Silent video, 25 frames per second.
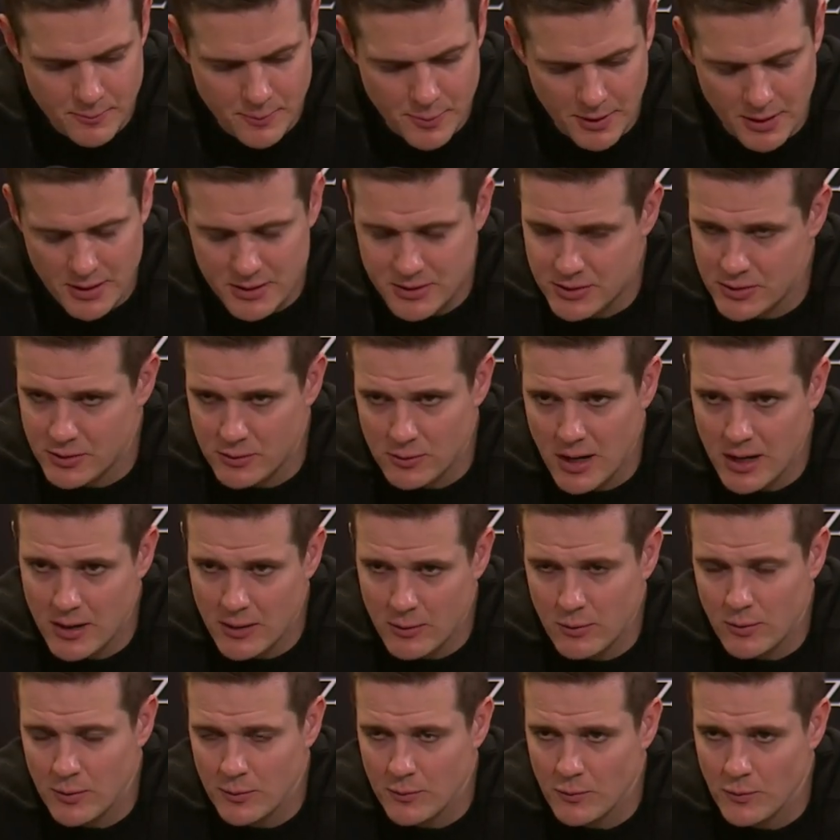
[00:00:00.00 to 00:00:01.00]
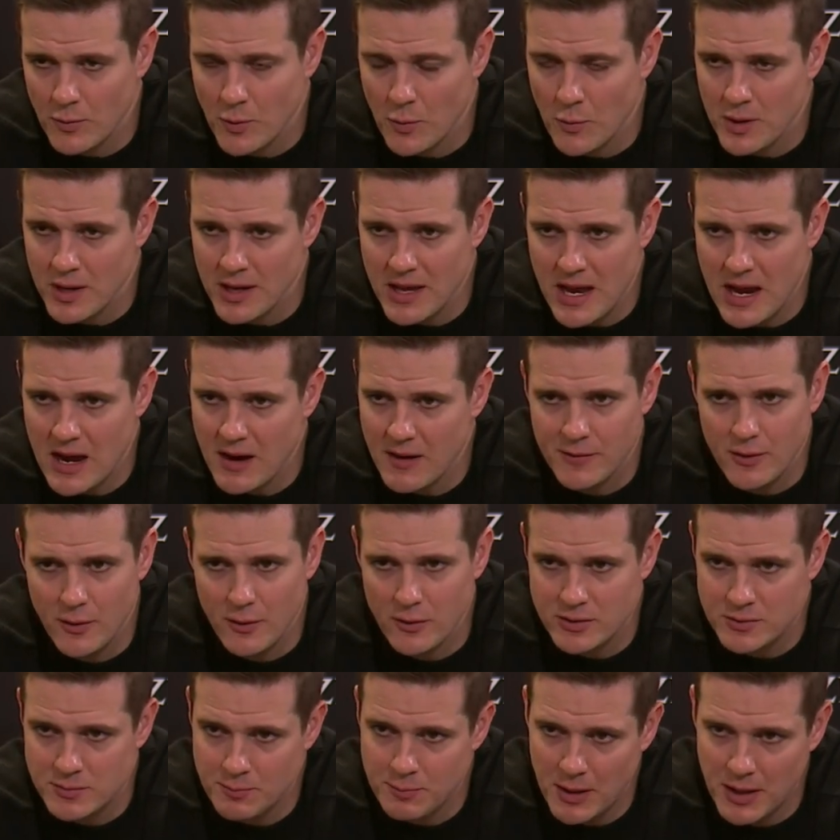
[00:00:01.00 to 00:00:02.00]
Because you're right, when we have
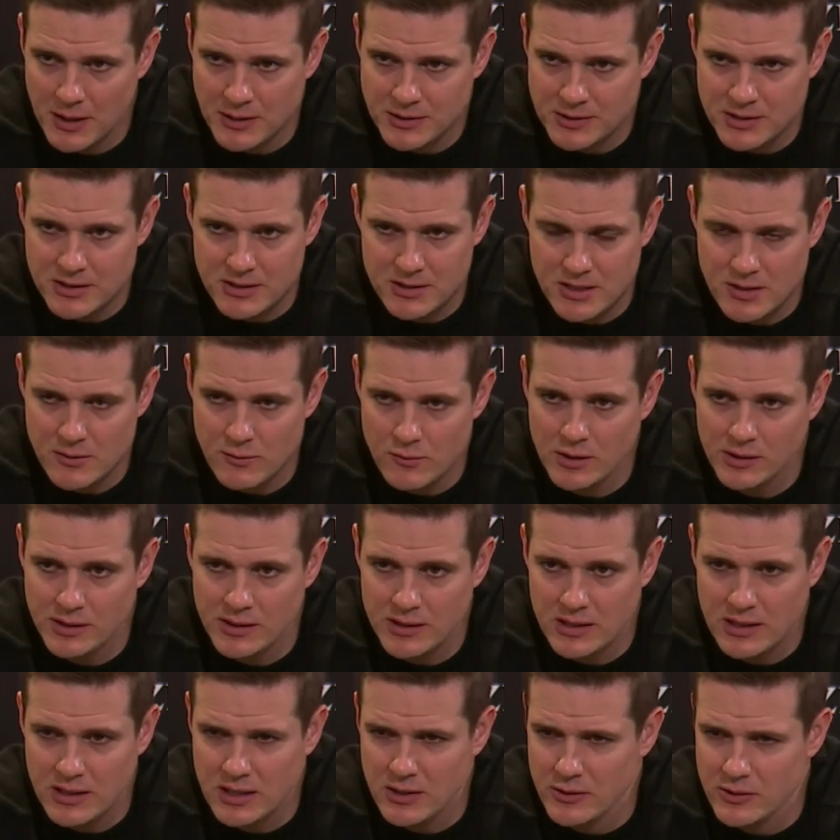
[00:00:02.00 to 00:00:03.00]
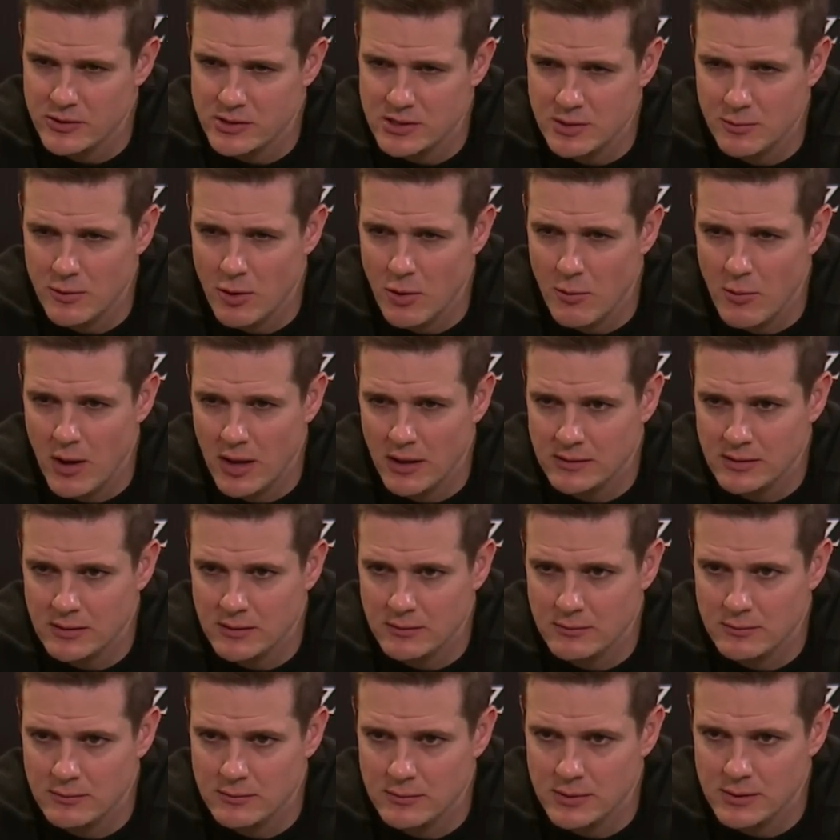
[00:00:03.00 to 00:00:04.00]
those bunches, it really kills the
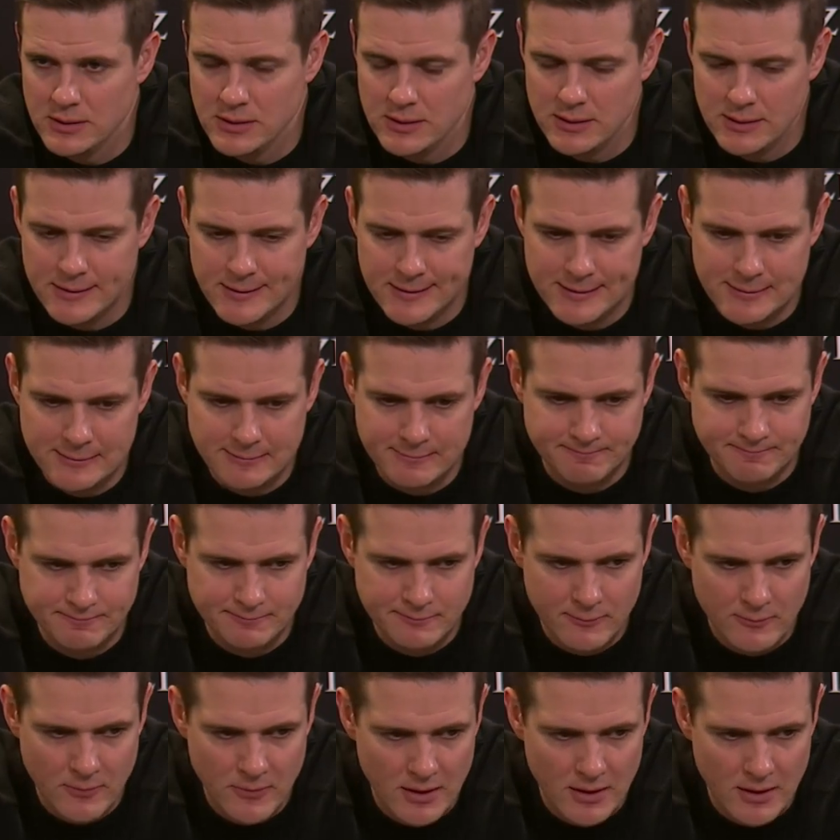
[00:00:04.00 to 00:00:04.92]
momentum.